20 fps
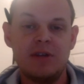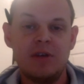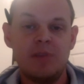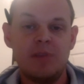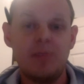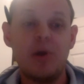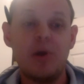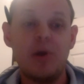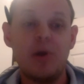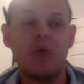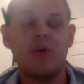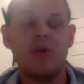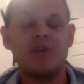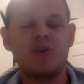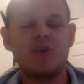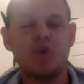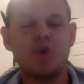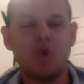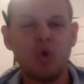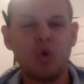But what's
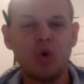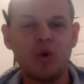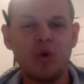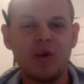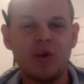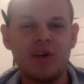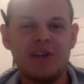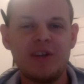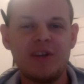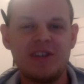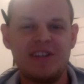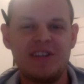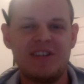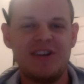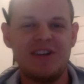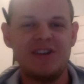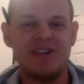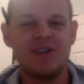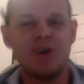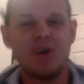cool is it
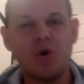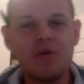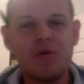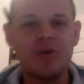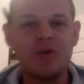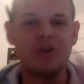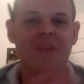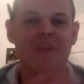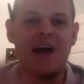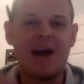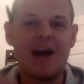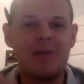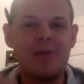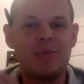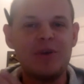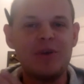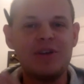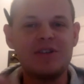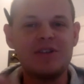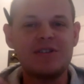does overlap
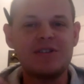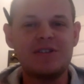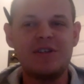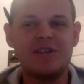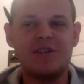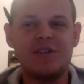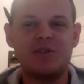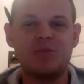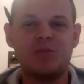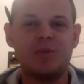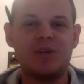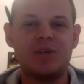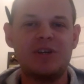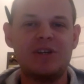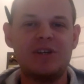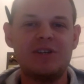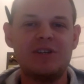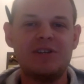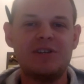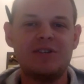in a sense
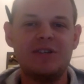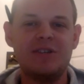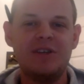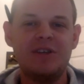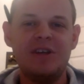because